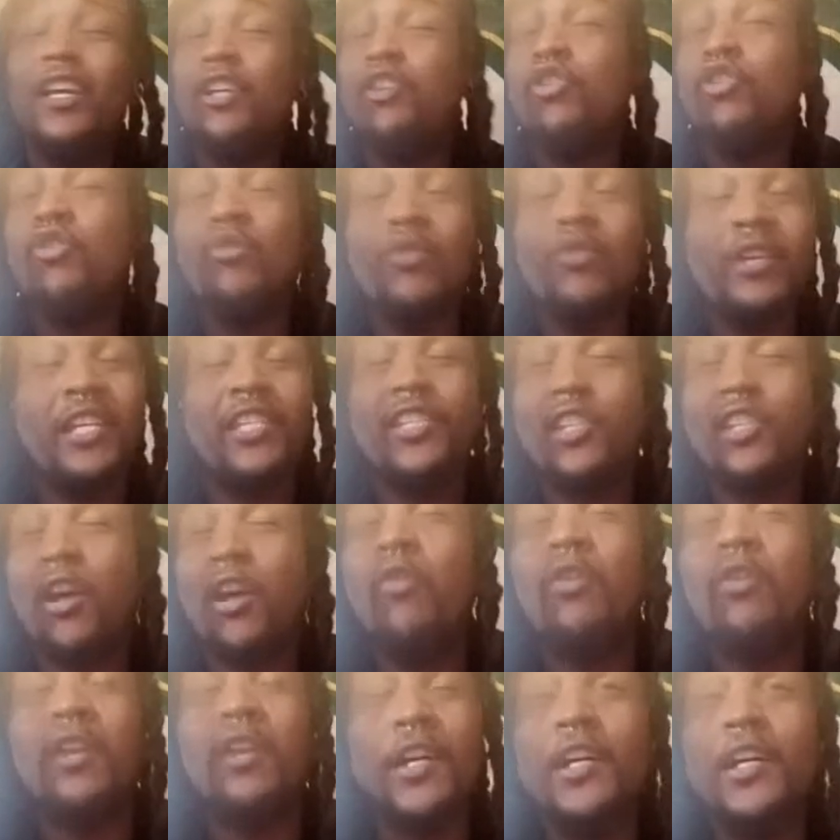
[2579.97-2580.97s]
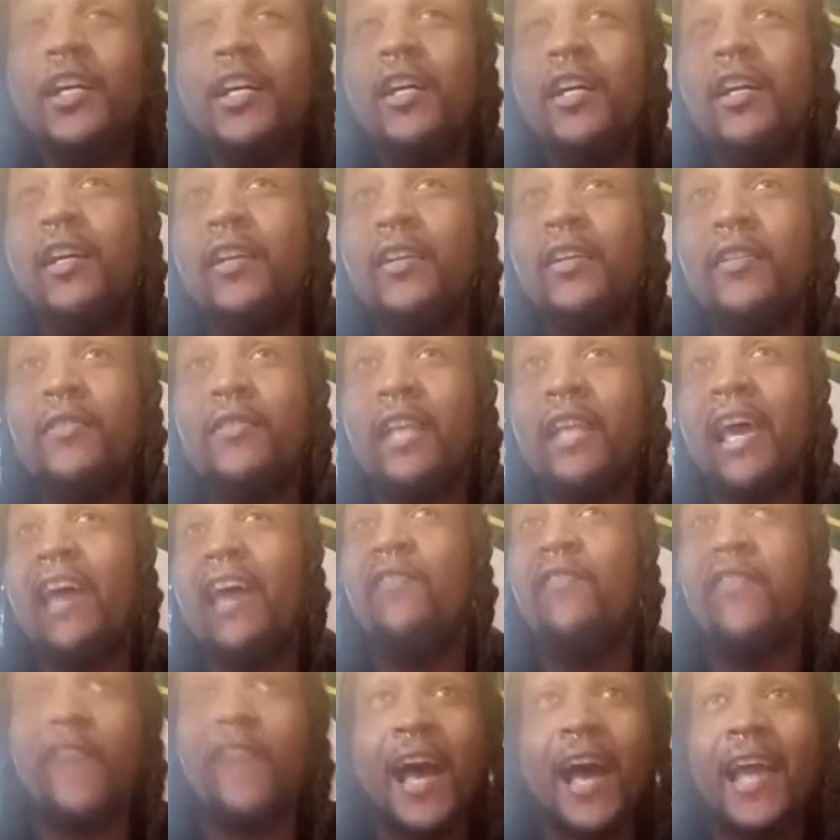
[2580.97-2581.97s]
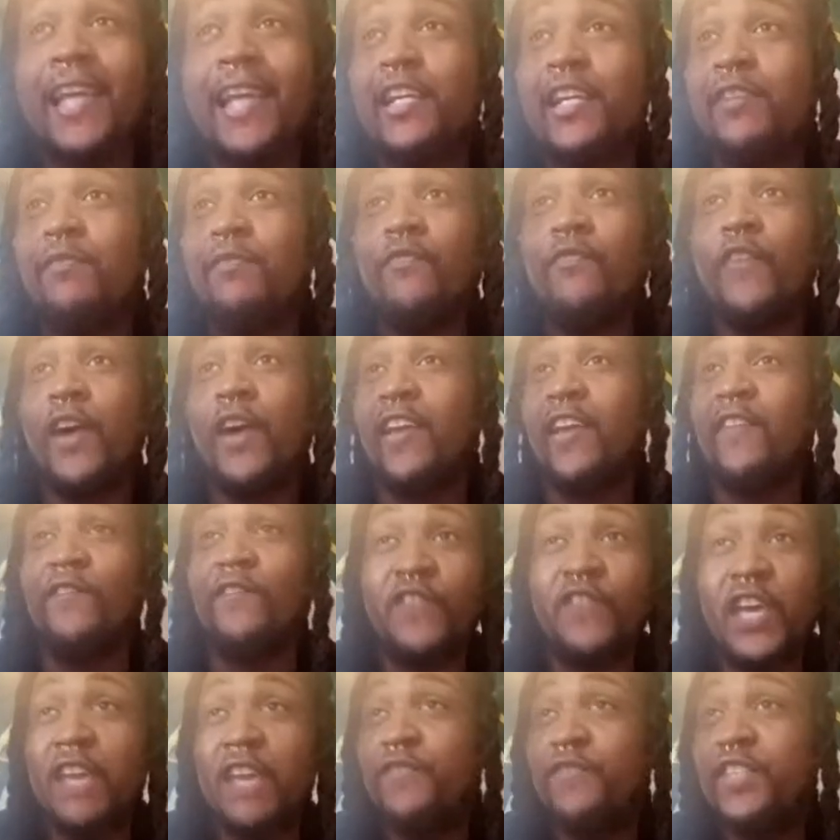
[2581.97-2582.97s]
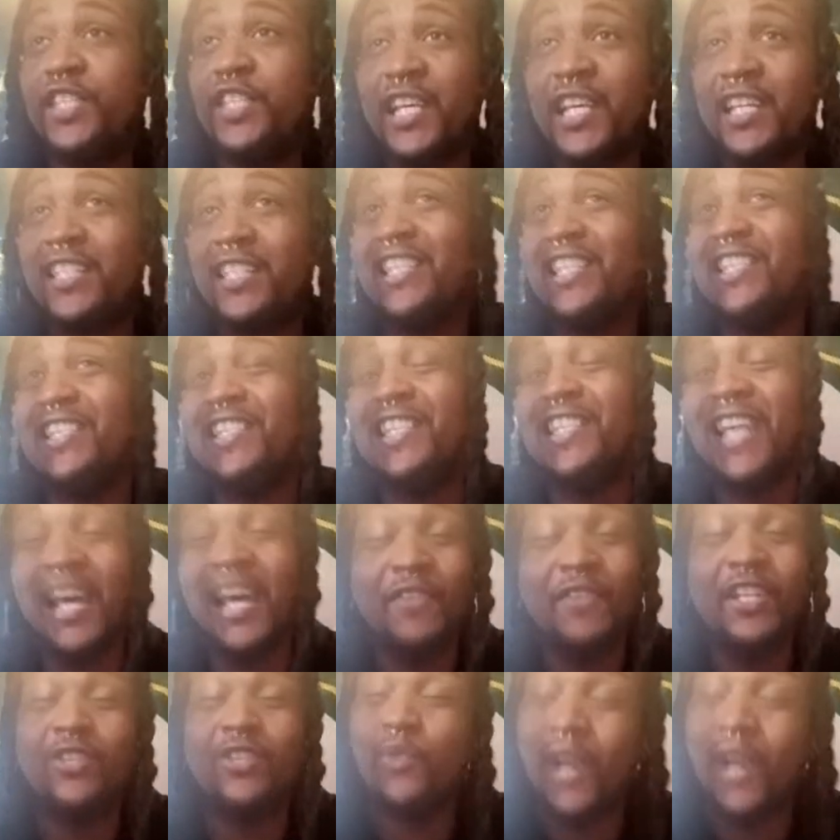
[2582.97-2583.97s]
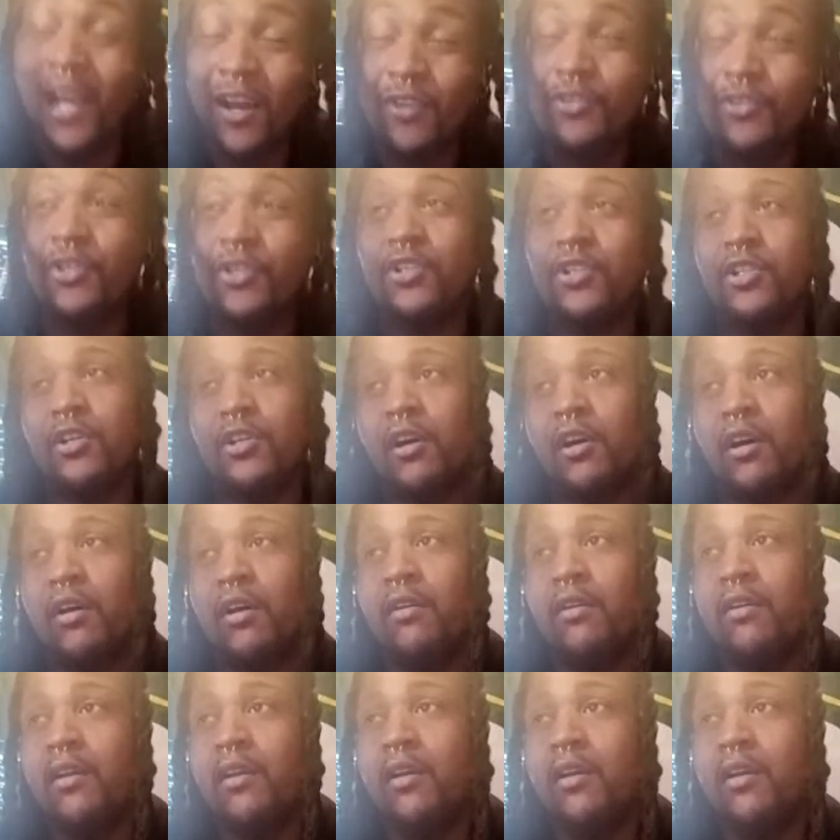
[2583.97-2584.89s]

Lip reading: Goot is so good at finding fucking 5th, 6th, and 7th rounders, y'all.